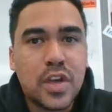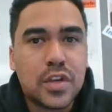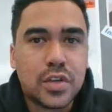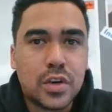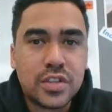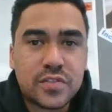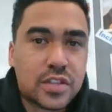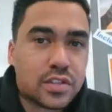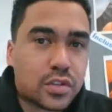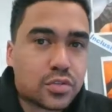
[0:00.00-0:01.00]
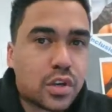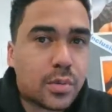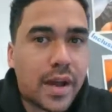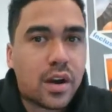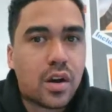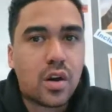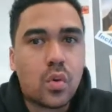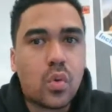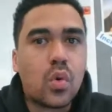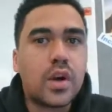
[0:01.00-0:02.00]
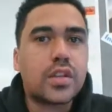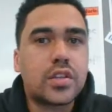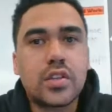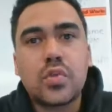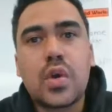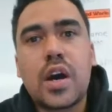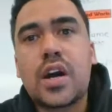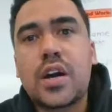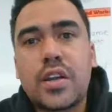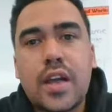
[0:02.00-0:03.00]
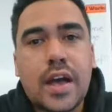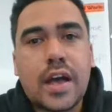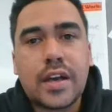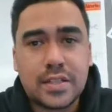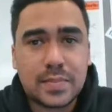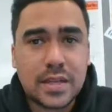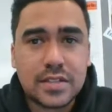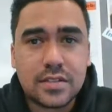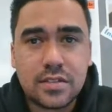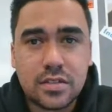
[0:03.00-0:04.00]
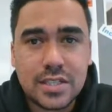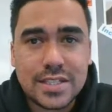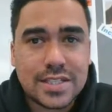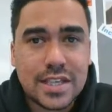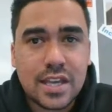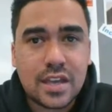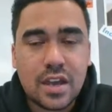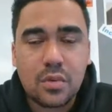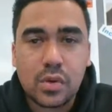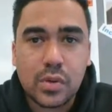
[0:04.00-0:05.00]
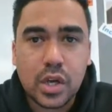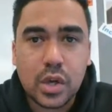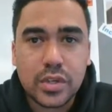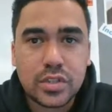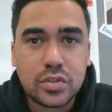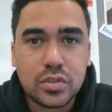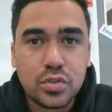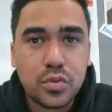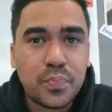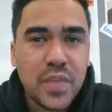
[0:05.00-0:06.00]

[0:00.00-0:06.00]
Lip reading: So this video is gonna talk about what you are expected to see and what we're going to do.